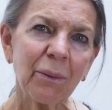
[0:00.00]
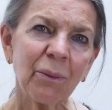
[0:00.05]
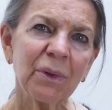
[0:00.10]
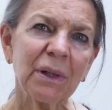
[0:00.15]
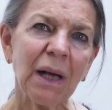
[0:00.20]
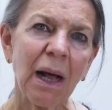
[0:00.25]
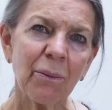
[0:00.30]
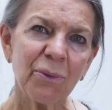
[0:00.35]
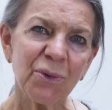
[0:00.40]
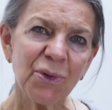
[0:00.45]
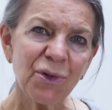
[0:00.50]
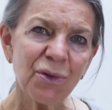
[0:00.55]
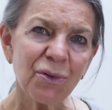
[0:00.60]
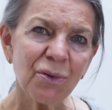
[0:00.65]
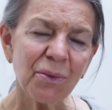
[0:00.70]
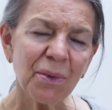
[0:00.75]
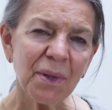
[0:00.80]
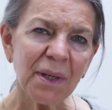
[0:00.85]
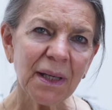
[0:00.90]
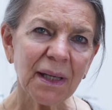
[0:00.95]
what I was
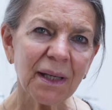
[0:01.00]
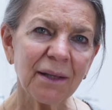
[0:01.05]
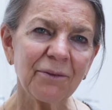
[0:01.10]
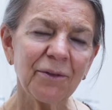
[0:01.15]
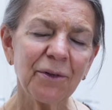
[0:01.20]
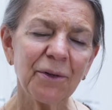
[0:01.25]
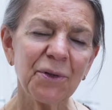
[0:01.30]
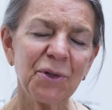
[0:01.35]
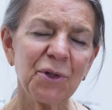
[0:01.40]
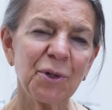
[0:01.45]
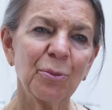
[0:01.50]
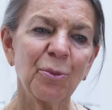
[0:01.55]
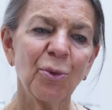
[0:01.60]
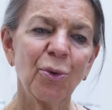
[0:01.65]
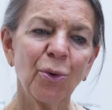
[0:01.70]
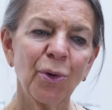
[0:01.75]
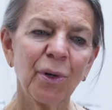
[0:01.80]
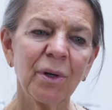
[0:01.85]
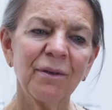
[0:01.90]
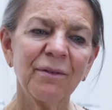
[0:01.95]
doing and very
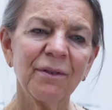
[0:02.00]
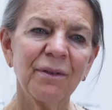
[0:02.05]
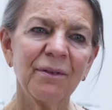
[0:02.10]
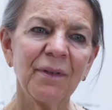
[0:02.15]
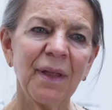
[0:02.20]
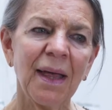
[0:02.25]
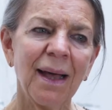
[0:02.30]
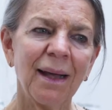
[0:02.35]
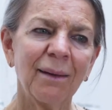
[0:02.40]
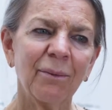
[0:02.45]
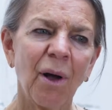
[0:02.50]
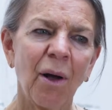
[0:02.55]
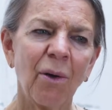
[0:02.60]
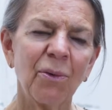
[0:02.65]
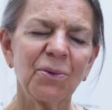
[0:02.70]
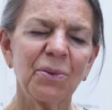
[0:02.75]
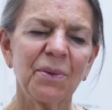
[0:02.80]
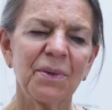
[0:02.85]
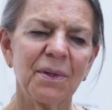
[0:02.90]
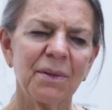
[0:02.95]
supportive of that,
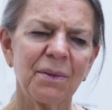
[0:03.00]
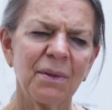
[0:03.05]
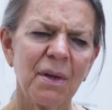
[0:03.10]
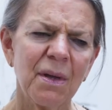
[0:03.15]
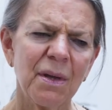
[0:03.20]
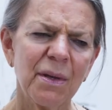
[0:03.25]
always with a